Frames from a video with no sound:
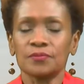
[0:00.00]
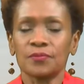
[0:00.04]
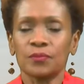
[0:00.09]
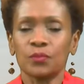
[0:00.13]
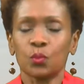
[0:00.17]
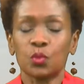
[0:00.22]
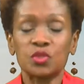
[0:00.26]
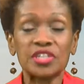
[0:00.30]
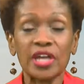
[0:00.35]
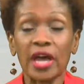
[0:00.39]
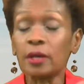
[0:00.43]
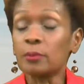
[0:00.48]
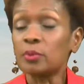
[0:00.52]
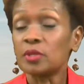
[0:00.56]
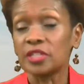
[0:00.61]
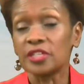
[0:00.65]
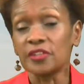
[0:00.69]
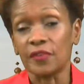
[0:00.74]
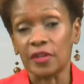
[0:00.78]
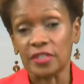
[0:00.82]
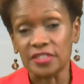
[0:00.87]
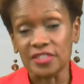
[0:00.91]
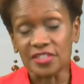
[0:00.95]
which I
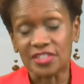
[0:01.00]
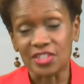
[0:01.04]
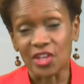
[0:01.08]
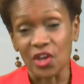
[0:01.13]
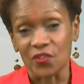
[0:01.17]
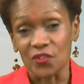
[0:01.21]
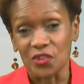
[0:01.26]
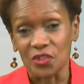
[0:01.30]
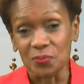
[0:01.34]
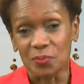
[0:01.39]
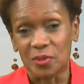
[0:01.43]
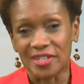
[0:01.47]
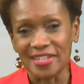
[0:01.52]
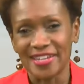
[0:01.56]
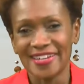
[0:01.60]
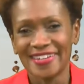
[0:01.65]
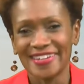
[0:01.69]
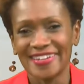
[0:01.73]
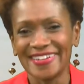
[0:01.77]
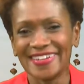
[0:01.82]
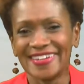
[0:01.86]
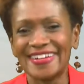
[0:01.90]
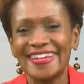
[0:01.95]
believe I discovered, but
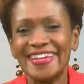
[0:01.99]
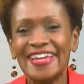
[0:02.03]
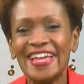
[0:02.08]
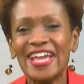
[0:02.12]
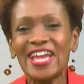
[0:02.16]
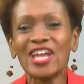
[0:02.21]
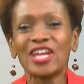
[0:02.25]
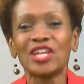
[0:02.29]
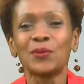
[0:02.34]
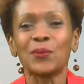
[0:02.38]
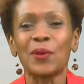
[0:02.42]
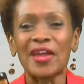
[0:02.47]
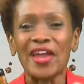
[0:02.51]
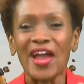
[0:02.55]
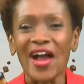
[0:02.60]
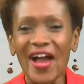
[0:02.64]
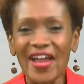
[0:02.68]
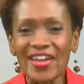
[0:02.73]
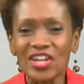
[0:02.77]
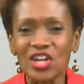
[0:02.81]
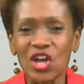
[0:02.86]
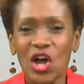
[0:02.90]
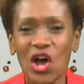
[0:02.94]
anyway,
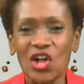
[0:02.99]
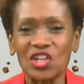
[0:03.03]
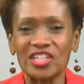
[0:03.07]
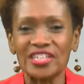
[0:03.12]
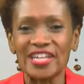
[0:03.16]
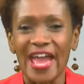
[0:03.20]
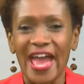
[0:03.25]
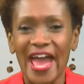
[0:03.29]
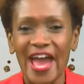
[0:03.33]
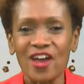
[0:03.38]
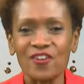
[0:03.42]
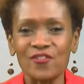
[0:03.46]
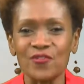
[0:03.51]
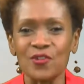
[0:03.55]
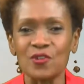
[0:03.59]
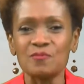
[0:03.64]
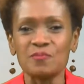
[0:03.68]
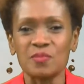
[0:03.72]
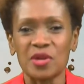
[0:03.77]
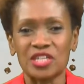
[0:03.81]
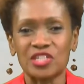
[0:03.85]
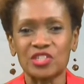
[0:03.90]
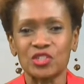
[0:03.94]
I call it
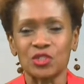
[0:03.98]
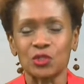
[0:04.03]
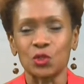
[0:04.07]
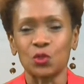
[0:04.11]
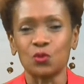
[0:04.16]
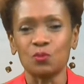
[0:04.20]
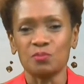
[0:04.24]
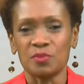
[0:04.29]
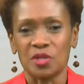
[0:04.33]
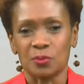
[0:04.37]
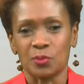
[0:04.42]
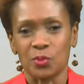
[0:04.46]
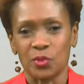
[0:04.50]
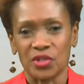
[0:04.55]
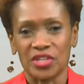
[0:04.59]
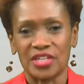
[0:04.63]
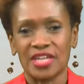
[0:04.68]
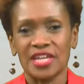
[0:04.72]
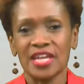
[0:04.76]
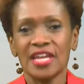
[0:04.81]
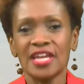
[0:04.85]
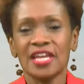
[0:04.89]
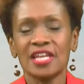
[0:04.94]
affirmational
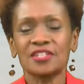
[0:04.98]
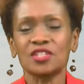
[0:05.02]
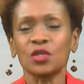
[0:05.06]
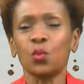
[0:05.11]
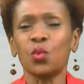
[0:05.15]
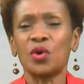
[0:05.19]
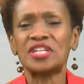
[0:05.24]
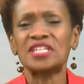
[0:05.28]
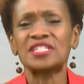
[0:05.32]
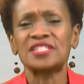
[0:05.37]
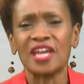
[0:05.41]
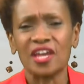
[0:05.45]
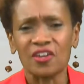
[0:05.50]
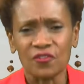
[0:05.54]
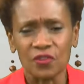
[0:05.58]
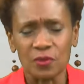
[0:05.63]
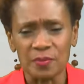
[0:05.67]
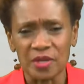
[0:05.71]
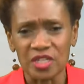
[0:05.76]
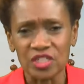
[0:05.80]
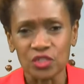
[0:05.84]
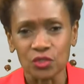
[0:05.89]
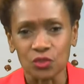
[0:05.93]
memory. So what is
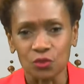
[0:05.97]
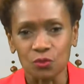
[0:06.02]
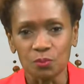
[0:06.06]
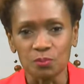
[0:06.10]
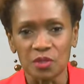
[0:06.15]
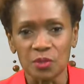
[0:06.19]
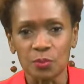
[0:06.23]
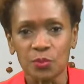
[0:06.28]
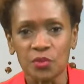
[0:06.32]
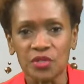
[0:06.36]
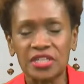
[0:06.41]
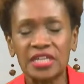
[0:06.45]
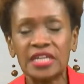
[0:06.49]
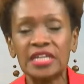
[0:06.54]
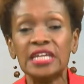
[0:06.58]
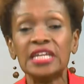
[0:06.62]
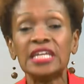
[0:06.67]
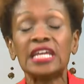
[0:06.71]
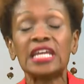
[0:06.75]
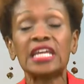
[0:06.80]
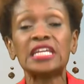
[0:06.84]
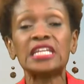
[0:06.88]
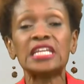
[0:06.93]
affirmational memory?
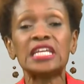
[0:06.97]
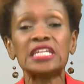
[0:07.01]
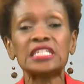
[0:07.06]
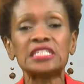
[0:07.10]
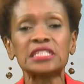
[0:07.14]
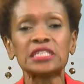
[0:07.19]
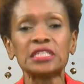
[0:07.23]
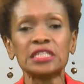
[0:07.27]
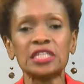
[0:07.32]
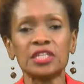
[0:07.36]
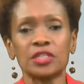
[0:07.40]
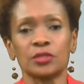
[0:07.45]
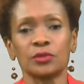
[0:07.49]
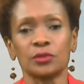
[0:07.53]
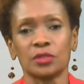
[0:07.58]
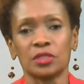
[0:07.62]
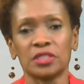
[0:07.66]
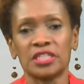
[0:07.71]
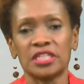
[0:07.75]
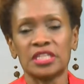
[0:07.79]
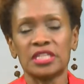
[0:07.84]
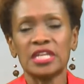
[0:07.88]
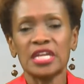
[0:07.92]
It is
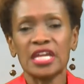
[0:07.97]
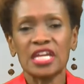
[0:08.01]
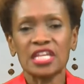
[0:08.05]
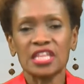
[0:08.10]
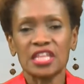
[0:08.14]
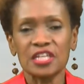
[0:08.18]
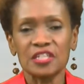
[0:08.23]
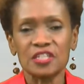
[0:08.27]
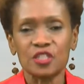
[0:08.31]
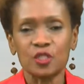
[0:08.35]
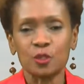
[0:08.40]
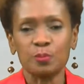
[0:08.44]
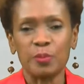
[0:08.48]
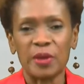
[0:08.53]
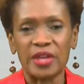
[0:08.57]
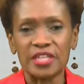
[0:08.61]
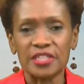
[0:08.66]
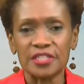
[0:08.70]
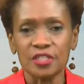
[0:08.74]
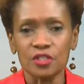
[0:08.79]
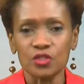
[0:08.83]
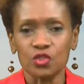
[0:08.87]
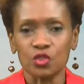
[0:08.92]
literally the
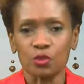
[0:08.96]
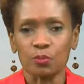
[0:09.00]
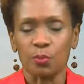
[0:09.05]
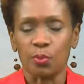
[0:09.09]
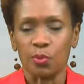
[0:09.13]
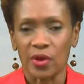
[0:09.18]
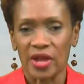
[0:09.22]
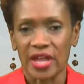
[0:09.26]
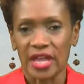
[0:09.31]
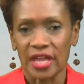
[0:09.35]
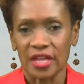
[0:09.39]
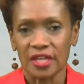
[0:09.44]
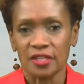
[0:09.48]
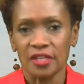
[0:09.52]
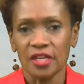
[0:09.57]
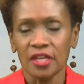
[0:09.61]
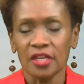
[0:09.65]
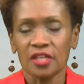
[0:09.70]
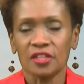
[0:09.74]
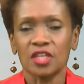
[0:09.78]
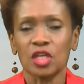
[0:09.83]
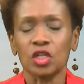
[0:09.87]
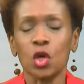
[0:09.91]
space in your brain
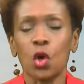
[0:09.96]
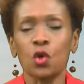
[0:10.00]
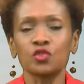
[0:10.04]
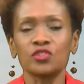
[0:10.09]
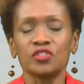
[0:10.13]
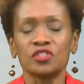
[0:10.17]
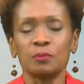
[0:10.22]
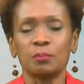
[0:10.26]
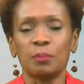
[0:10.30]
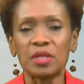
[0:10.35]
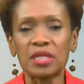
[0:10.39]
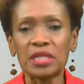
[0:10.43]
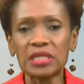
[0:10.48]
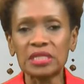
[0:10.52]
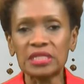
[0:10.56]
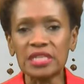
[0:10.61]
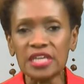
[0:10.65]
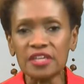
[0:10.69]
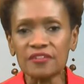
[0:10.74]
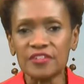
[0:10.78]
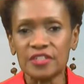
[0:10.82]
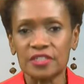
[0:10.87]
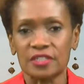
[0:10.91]
that holds the
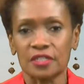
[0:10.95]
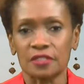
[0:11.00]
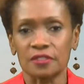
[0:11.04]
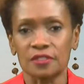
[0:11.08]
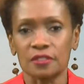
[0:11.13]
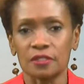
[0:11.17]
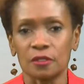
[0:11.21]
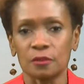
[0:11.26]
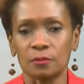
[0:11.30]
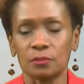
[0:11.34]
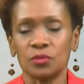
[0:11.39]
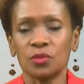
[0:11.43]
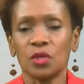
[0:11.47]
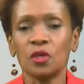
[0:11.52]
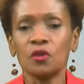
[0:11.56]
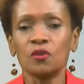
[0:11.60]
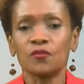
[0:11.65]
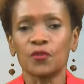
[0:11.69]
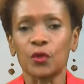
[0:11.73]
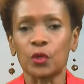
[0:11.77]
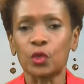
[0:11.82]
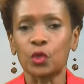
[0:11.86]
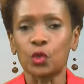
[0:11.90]
belief system
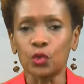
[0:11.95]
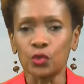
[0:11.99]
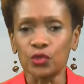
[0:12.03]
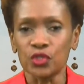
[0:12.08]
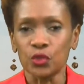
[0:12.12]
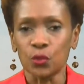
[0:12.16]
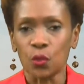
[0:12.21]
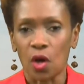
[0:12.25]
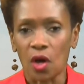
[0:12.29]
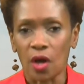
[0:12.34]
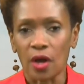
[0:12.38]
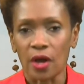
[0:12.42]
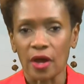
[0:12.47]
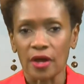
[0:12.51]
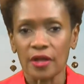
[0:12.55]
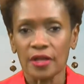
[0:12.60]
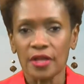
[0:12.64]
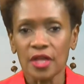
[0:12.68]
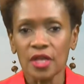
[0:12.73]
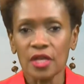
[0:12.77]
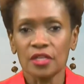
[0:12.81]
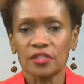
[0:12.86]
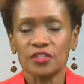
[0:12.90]
for who you are.
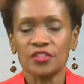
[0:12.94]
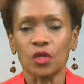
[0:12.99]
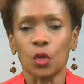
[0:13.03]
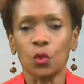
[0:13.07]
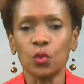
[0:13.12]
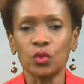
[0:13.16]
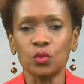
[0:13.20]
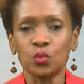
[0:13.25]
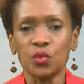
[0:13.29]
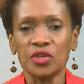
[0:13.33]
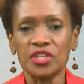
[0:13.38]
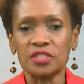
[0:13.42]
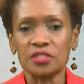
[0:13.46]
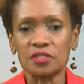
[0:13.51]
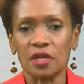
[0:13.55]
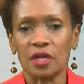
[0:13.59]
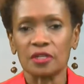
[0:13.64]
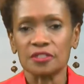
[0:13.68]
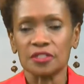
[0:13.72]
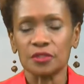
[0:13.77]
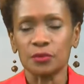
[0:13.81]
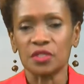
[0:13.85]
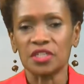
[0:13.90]
So when we
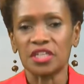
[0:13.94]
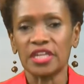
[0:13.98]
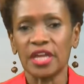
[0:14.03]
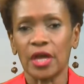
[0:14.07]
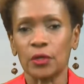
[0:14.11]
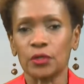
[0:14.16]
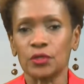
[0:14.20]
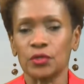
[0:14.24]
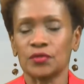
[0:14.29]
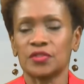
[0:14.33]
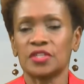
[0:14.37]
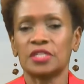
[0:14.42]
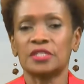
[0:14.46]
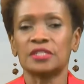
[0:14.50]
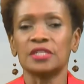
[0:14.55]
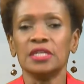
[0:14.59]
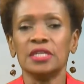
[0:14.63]
start to encounter these